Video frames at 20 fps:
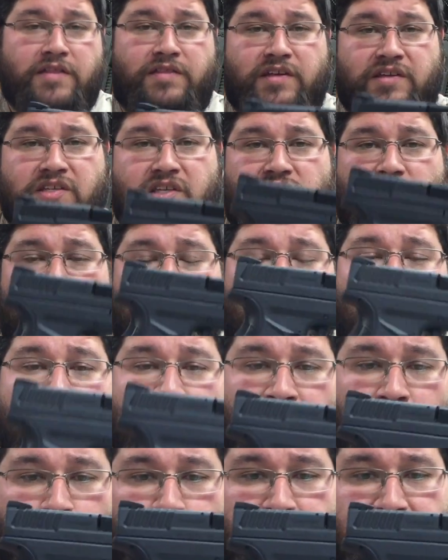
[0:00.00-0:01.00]
This is a
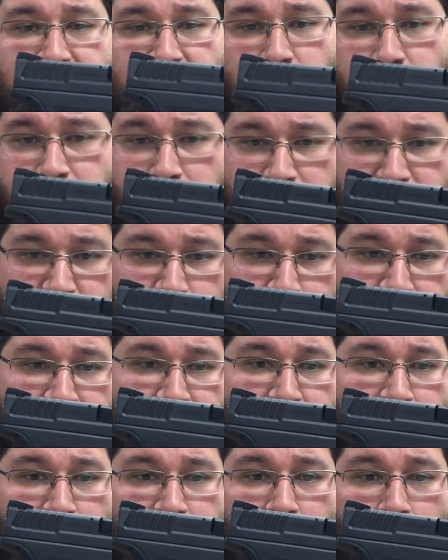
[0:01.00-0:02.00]
brand new pistol from
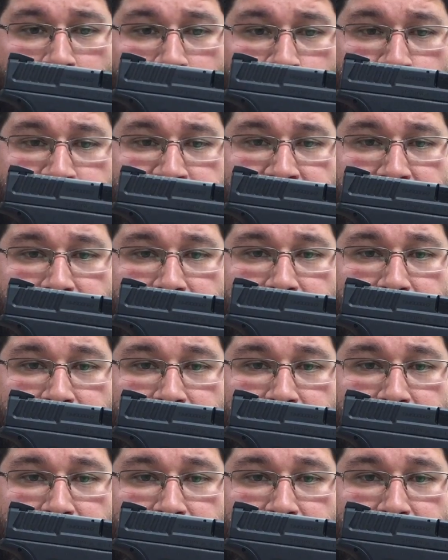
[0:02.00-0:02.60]
Springfield Armory,